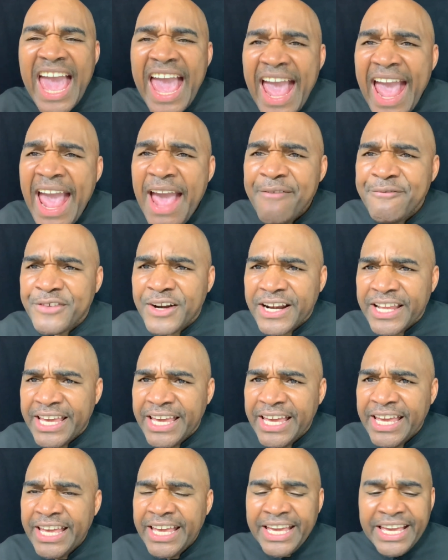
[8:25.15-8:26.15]

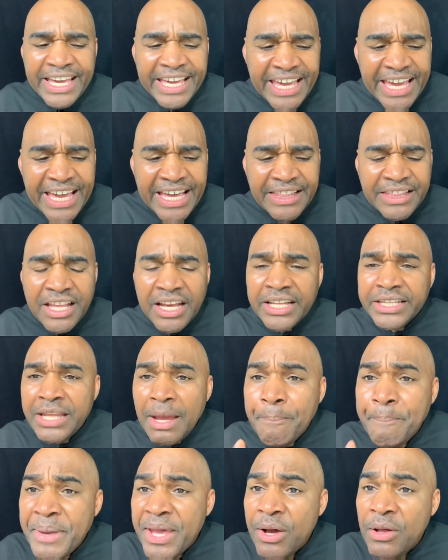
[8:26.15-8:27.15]
heavily in the
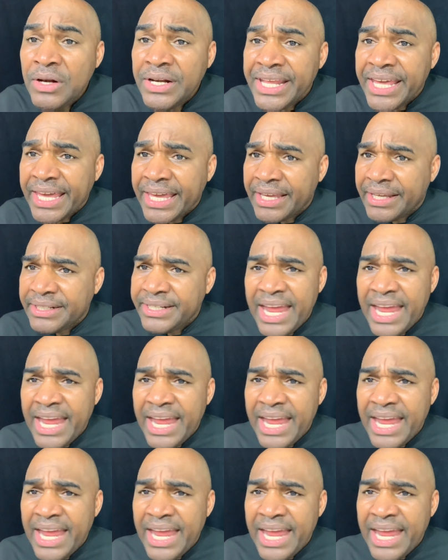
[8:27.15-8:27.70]
building.